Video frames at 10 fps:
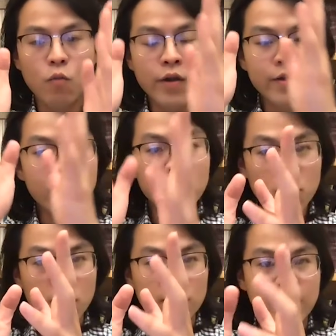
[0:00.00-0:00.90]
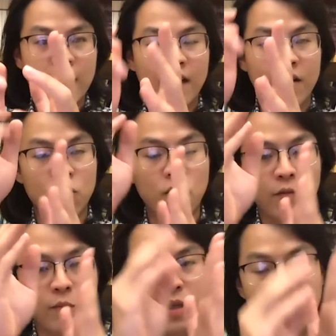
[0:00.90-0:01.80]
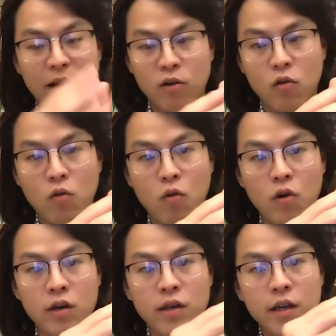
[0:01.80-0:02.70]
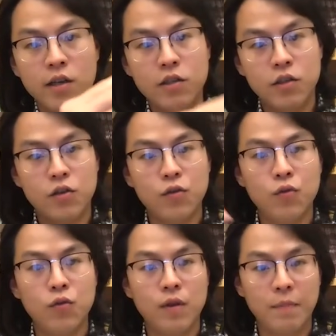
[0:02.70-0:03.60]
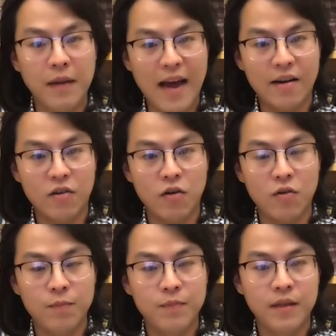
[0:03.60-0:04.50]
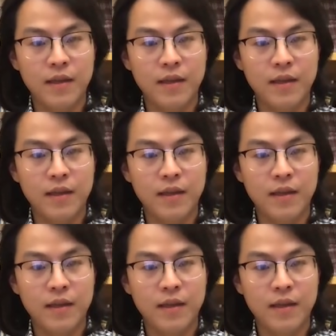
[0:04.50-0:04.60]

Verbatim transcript: when the nerves that kind of go from the spinal cord to the bladder